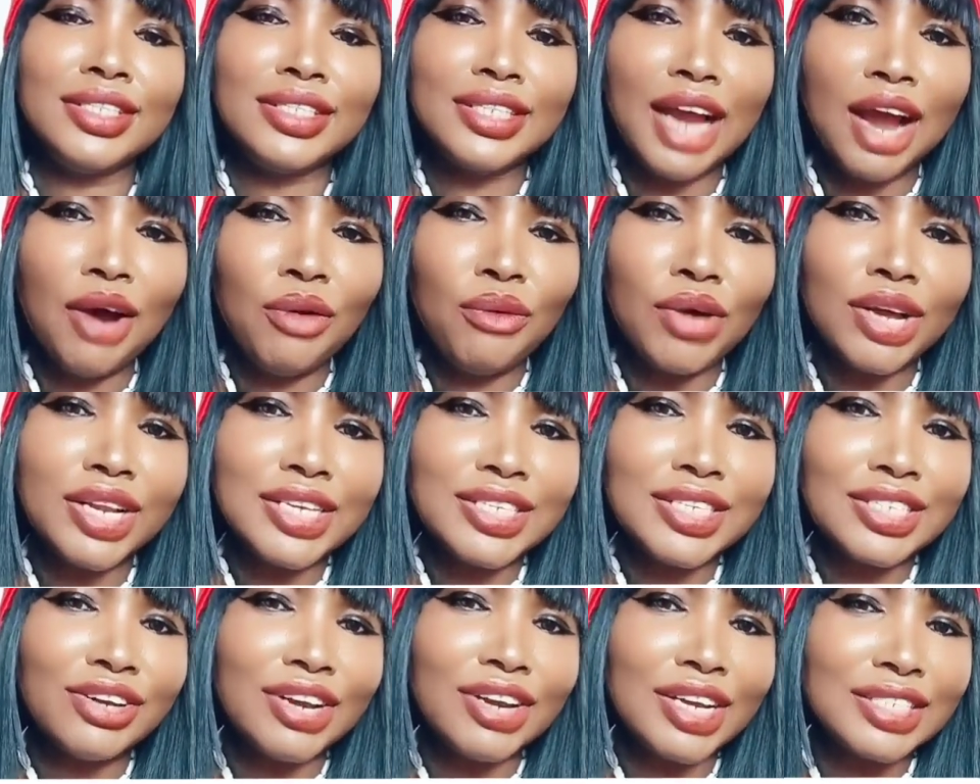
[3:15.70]
that
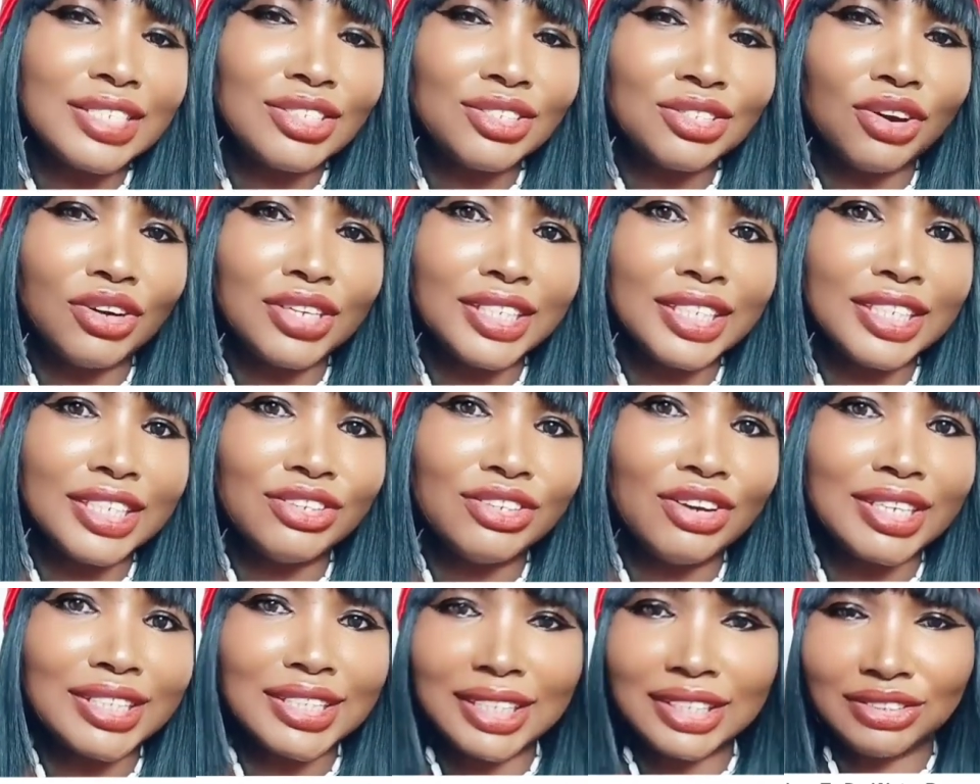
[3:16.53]
one is not installed
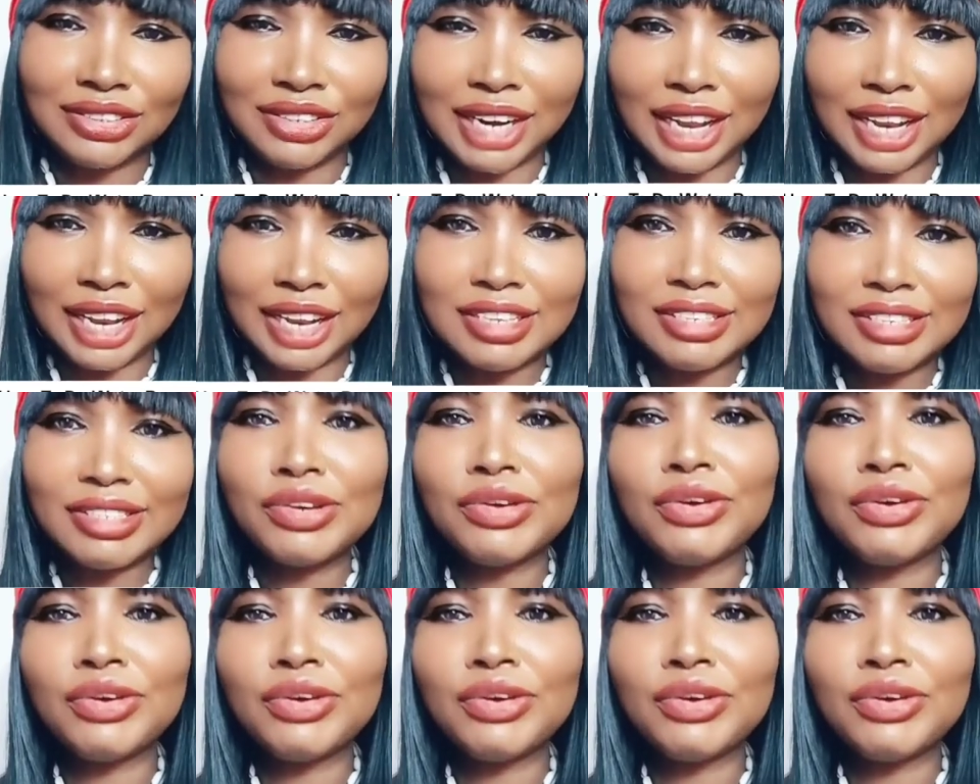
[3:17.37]
in your ancestral line.